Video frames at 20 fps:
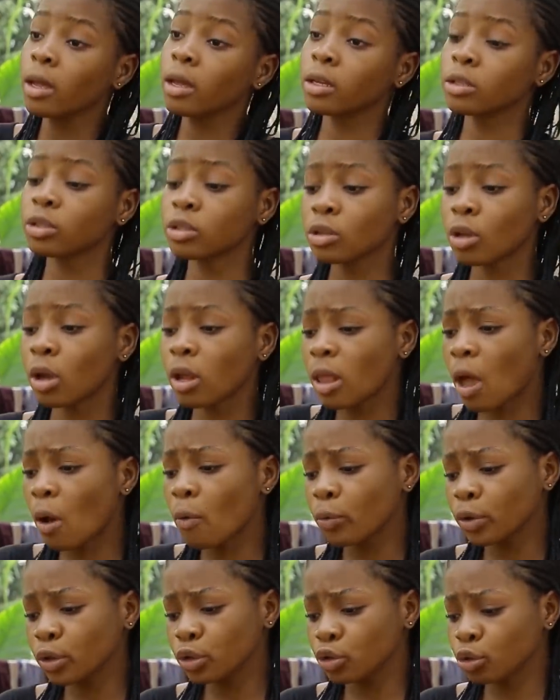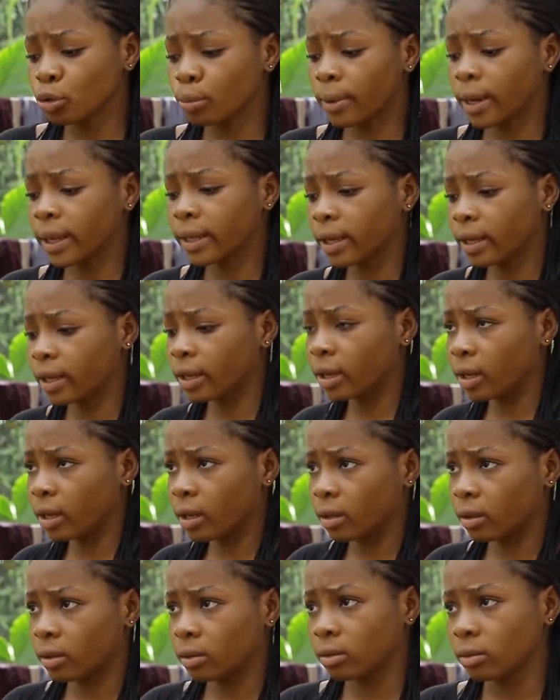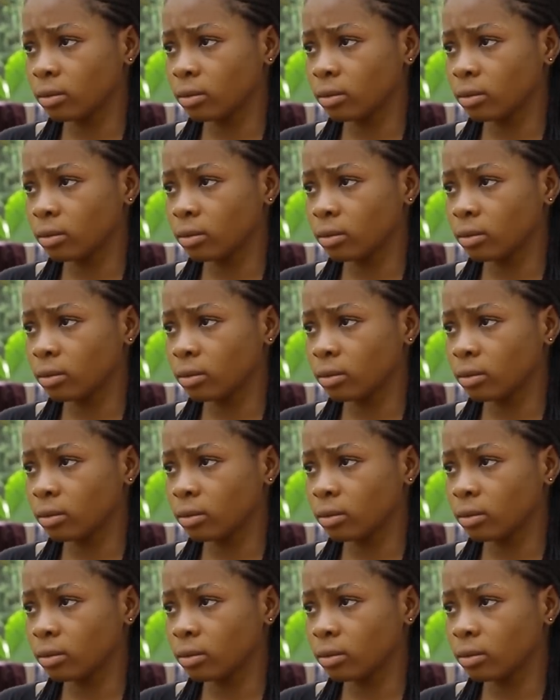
Is it not that Winchu man again?